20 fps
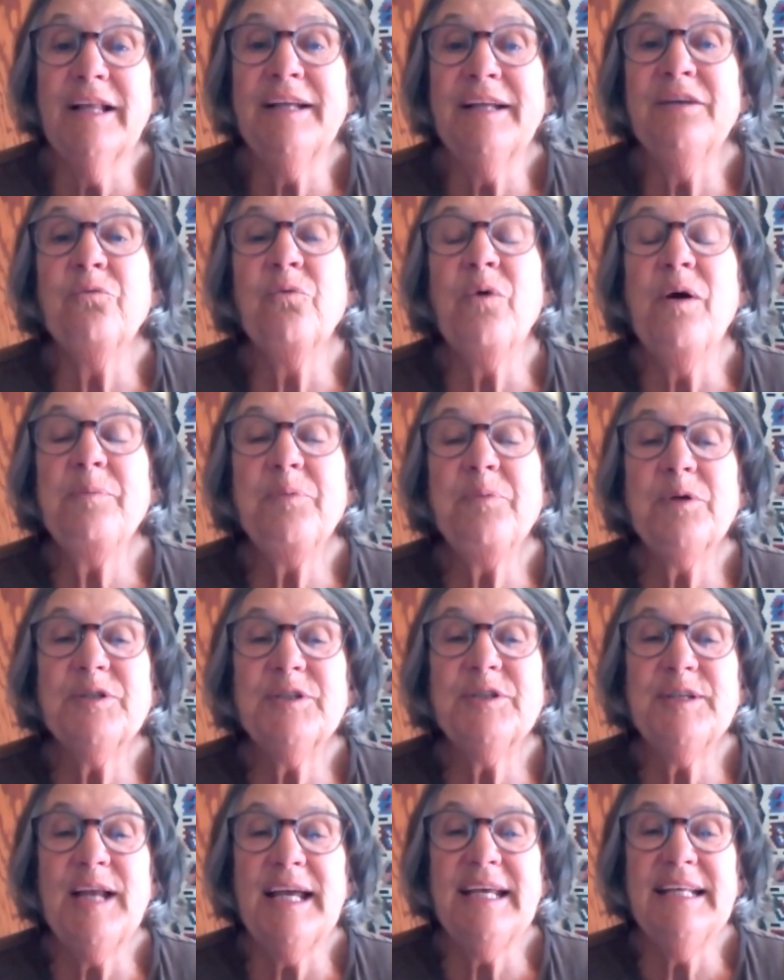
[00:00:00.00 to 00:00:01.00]
And one
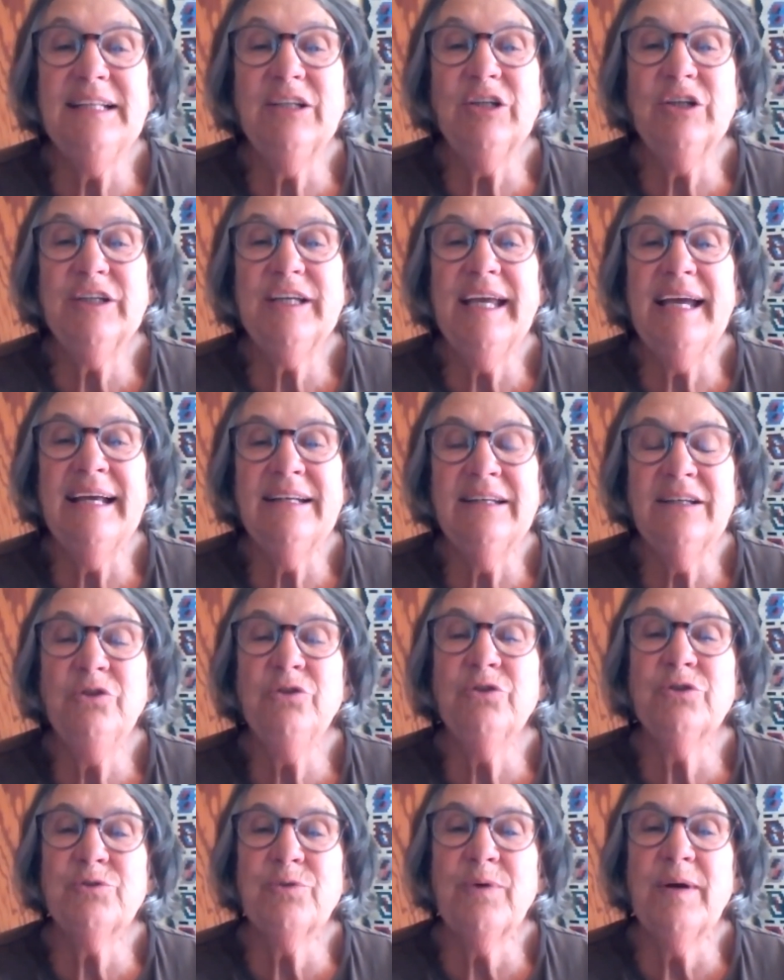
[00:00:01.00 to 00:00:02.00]
person I look at
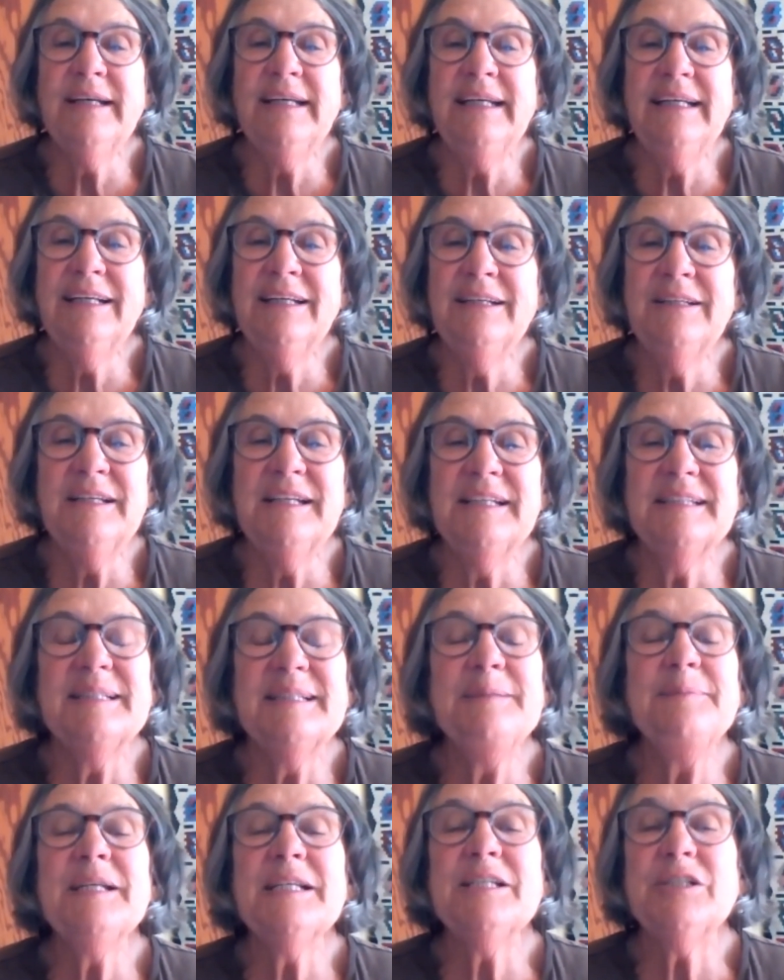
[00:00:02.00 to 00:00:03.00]
who's running, and it
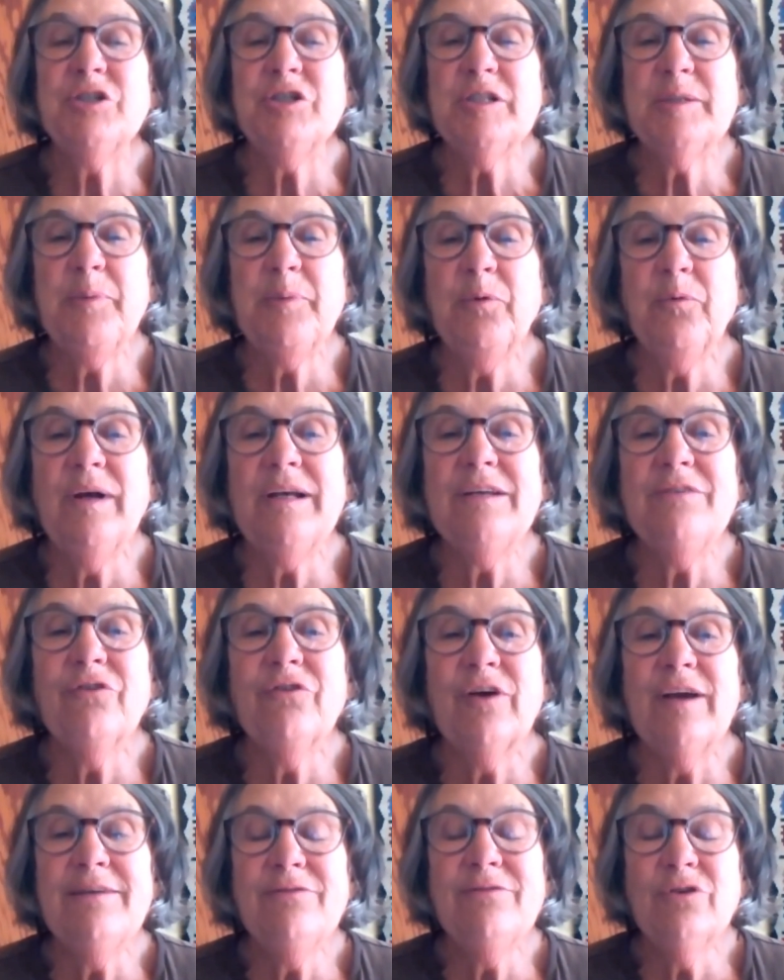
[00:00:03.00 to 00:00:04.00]
seems like she's been running
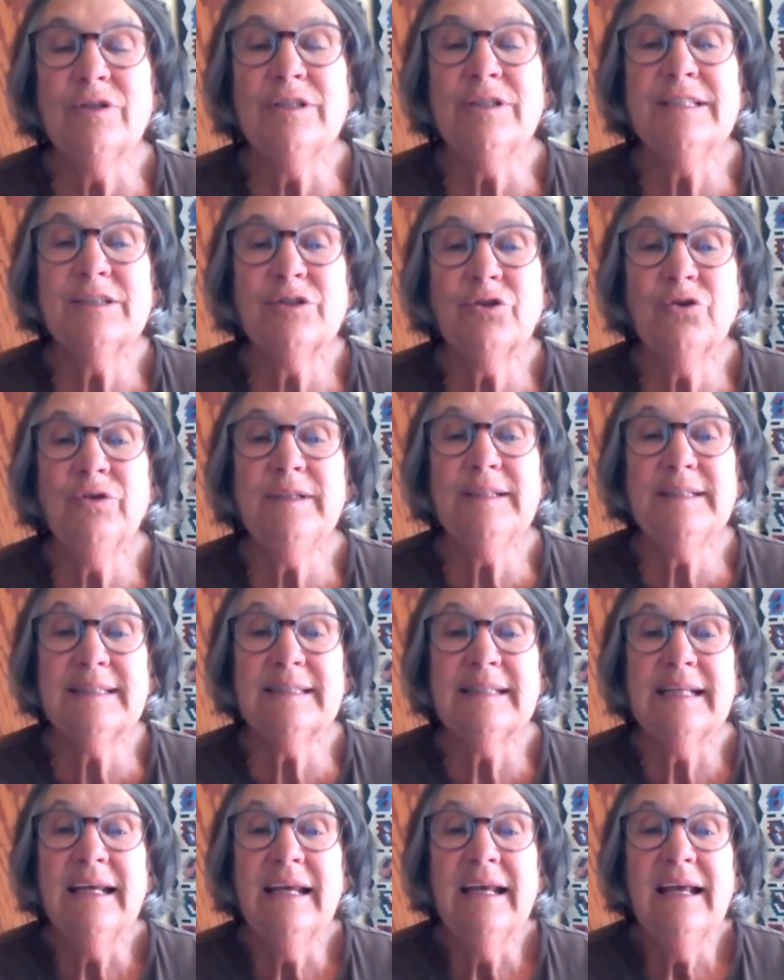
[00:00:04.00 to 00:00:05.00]
forever, is Chris,